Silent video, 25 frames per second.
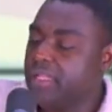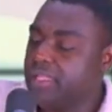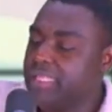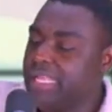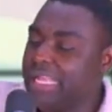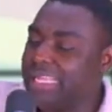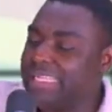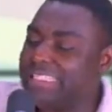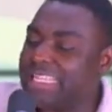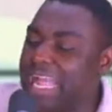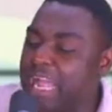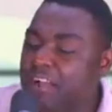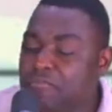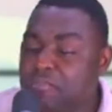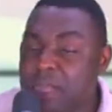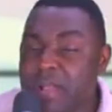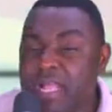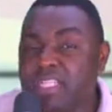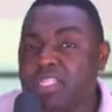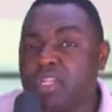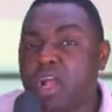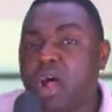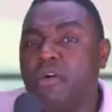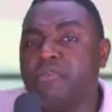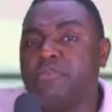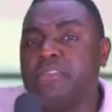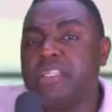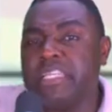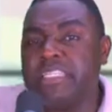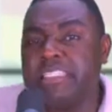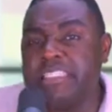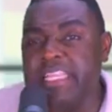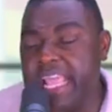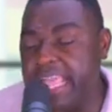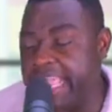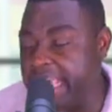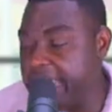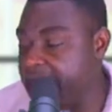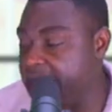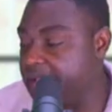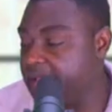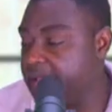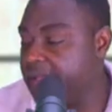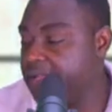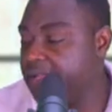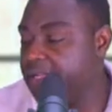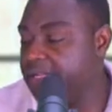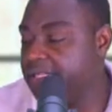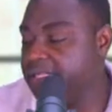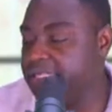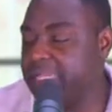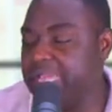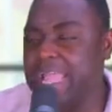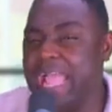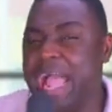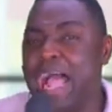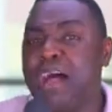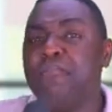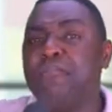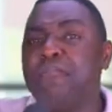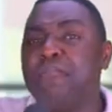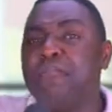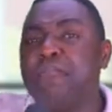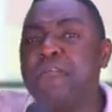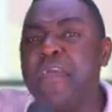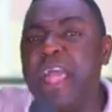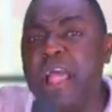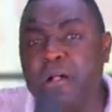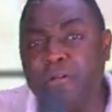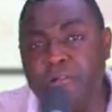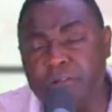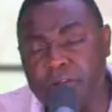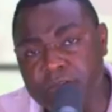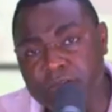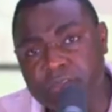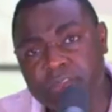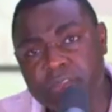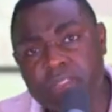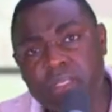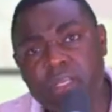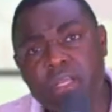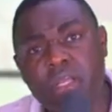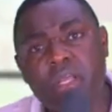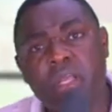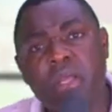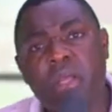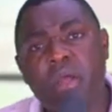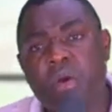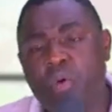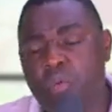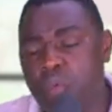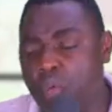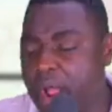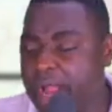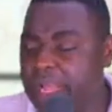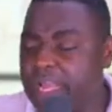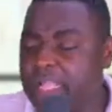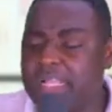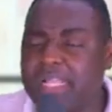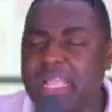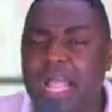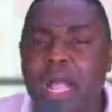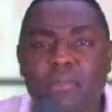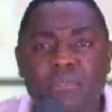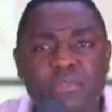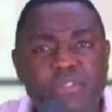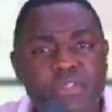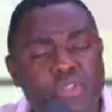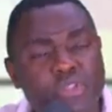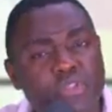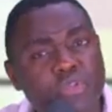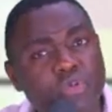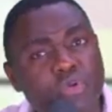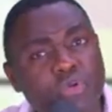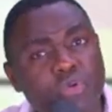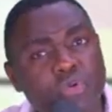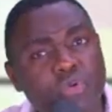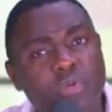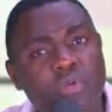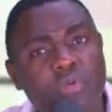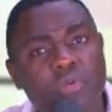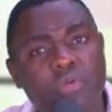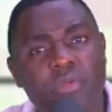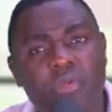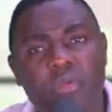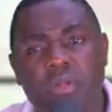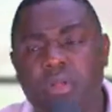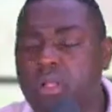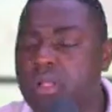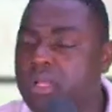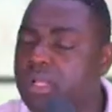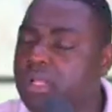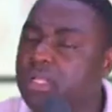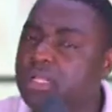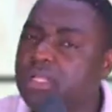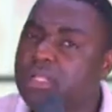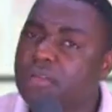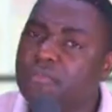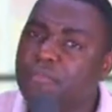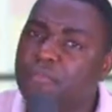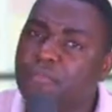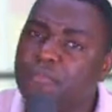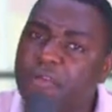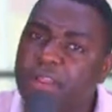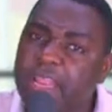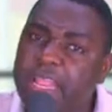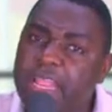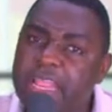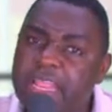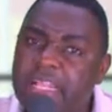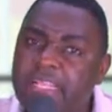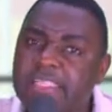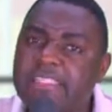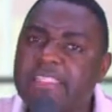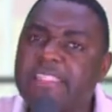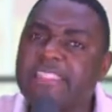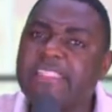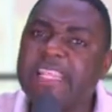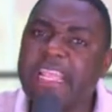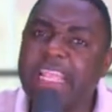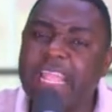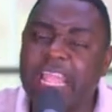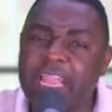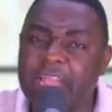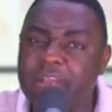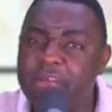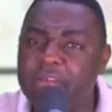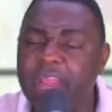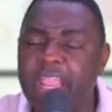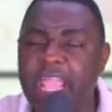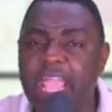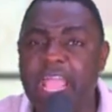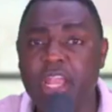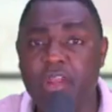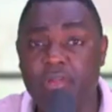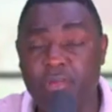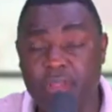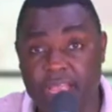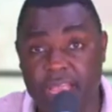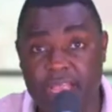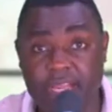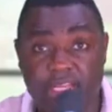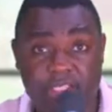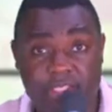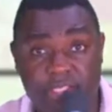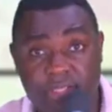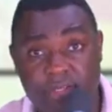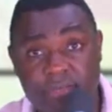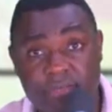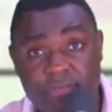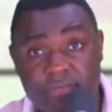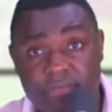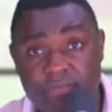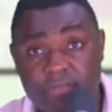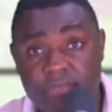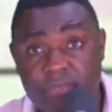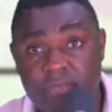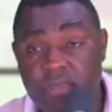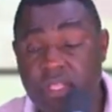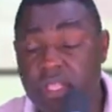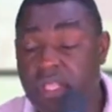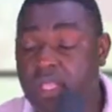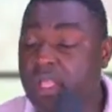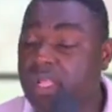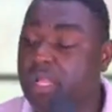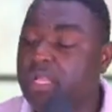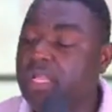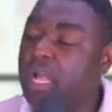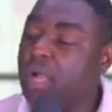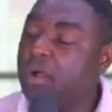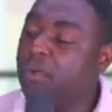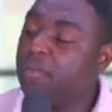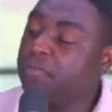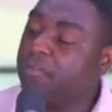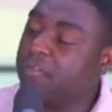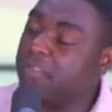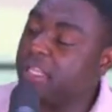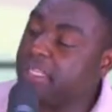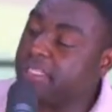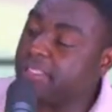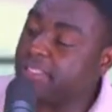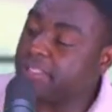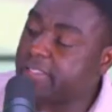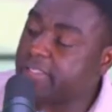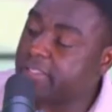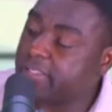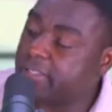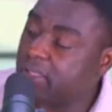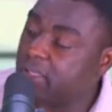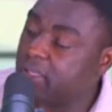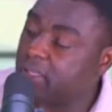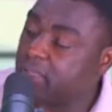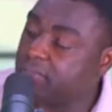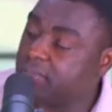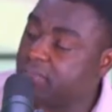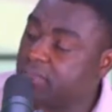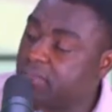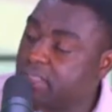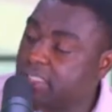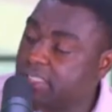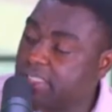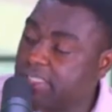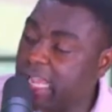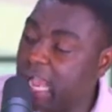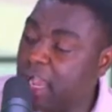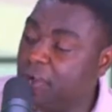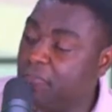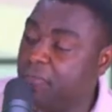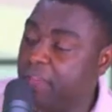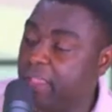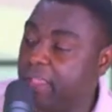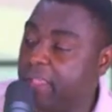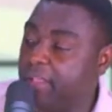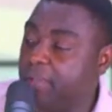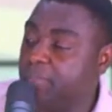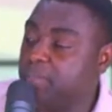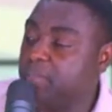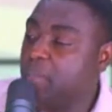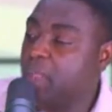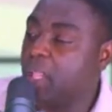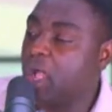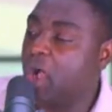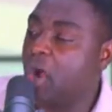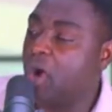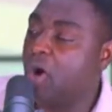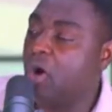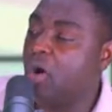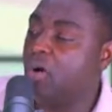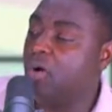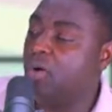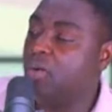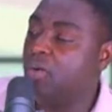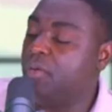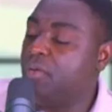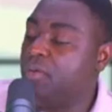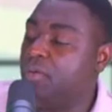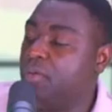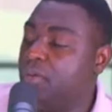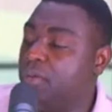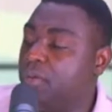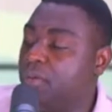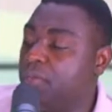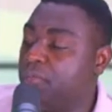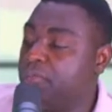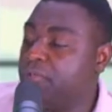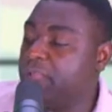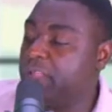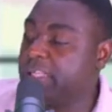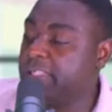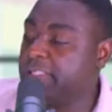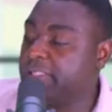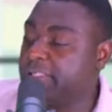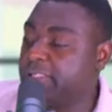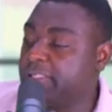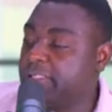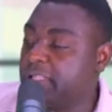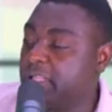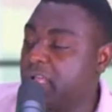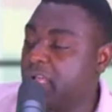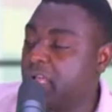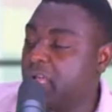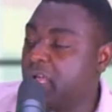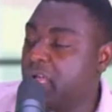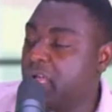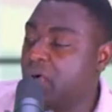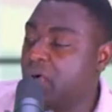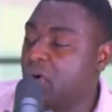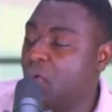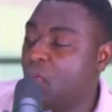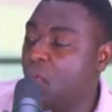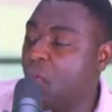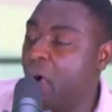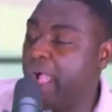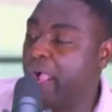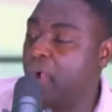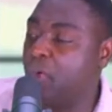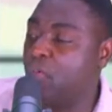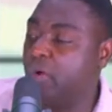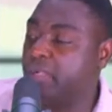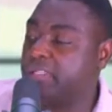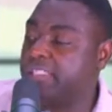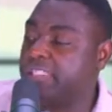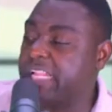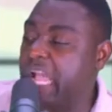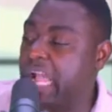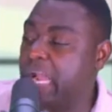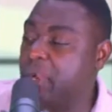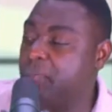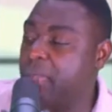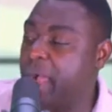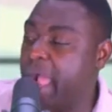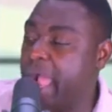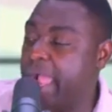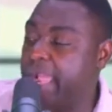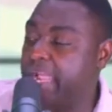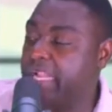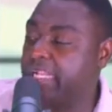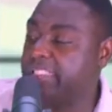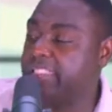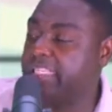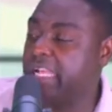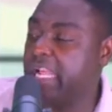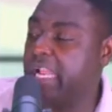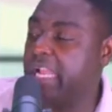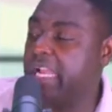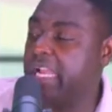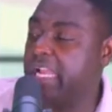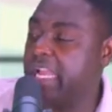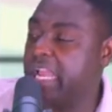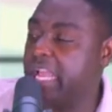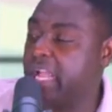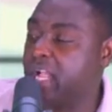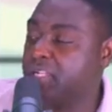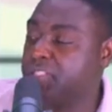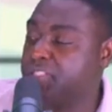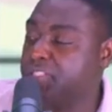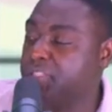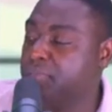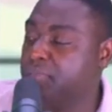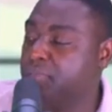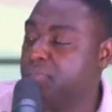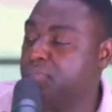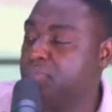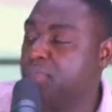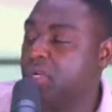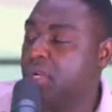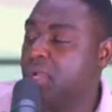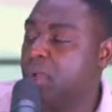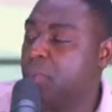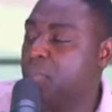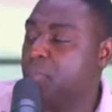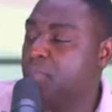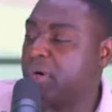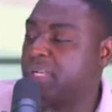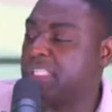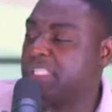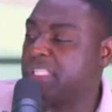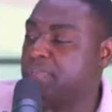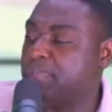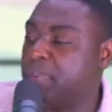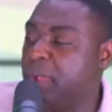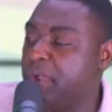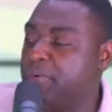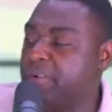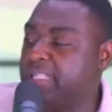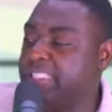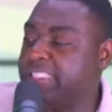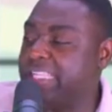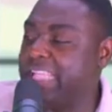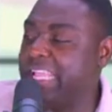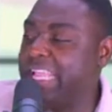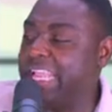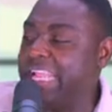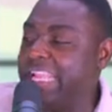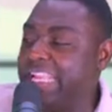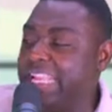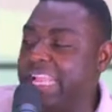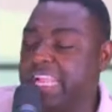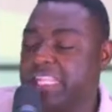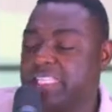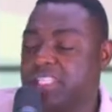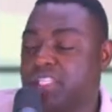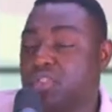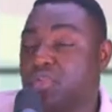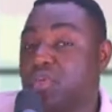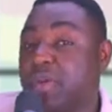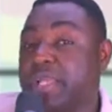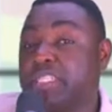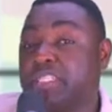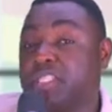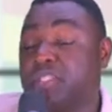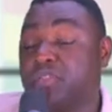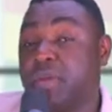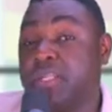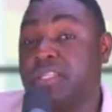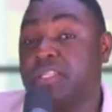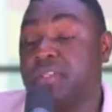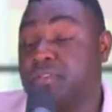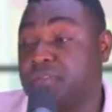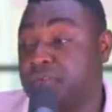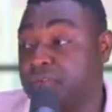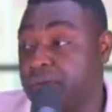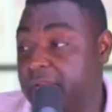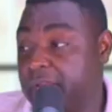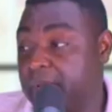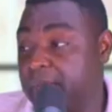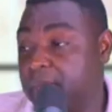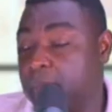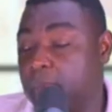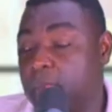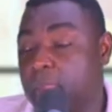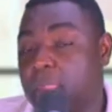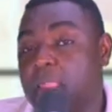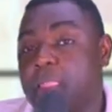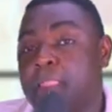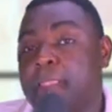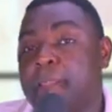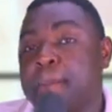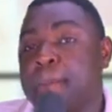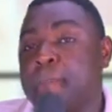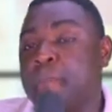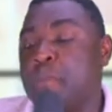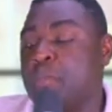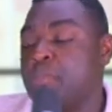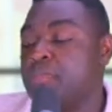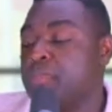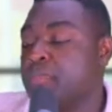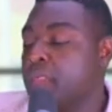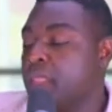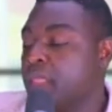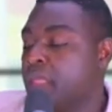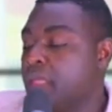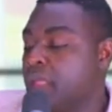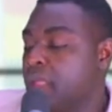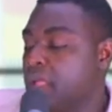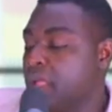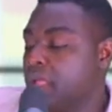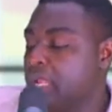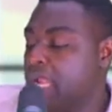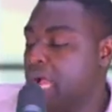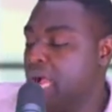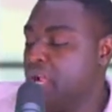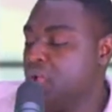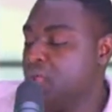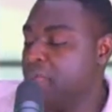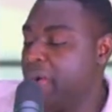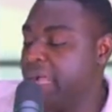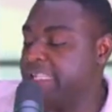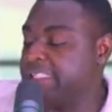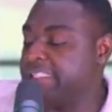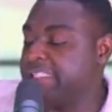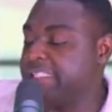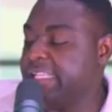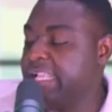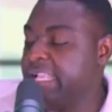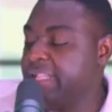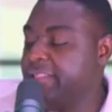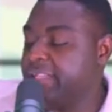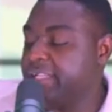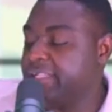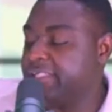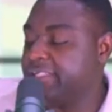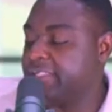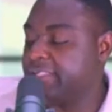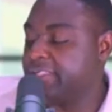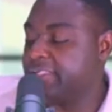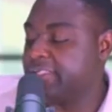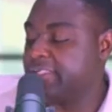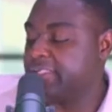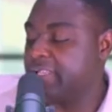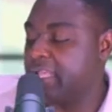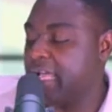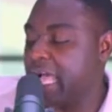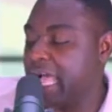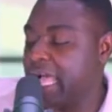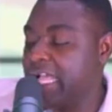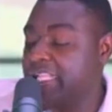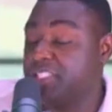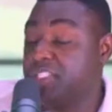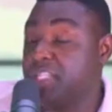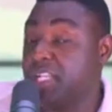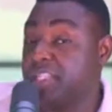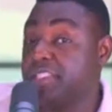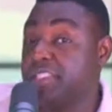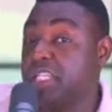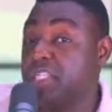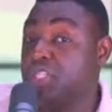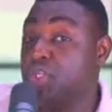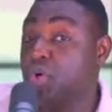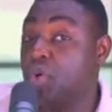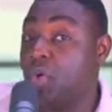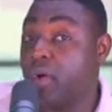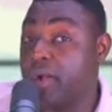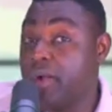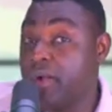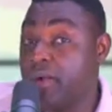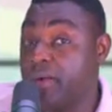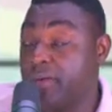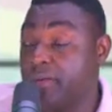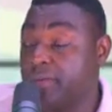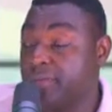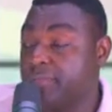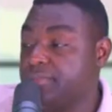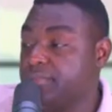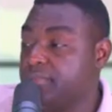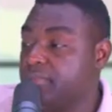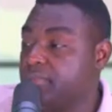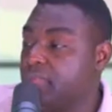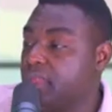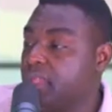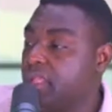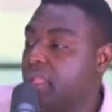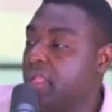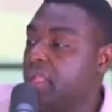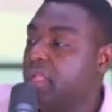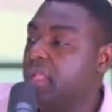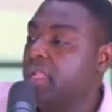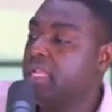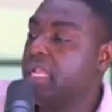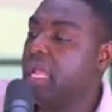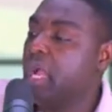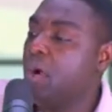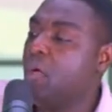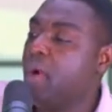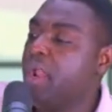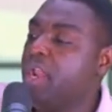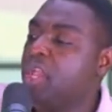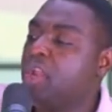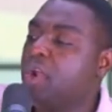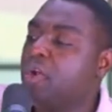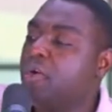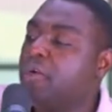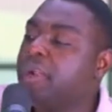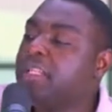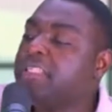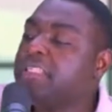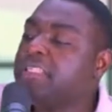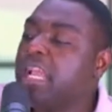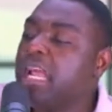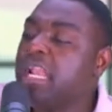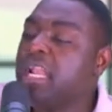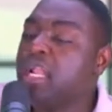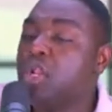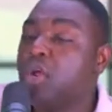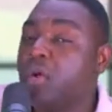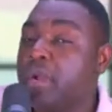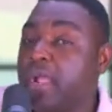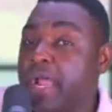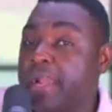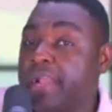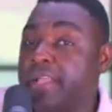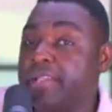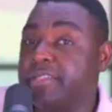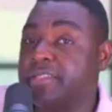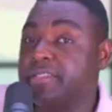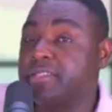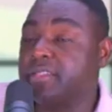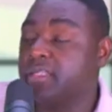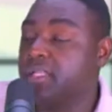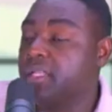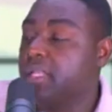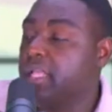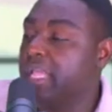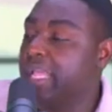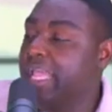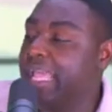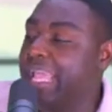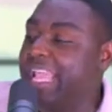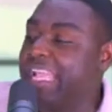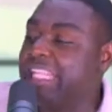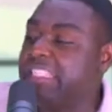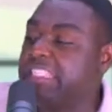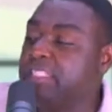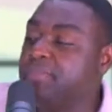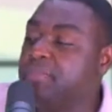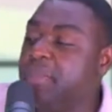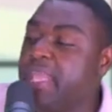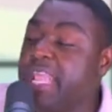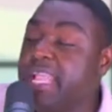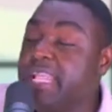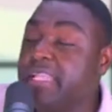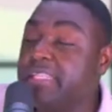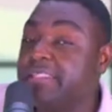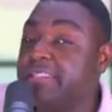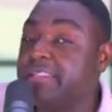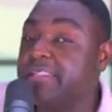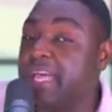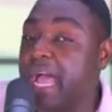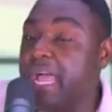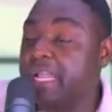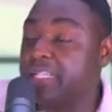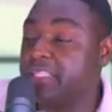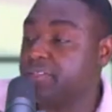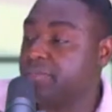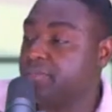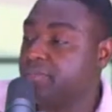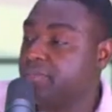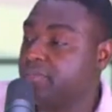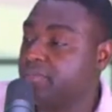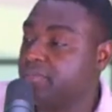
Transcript: the government of the day, they have failed when it comes to free secondary education. Now, this survey or this work was done by the Legatum Prosperity Index 2023. Now, you might see this as just a joke. Now, when you critically look at it, it means that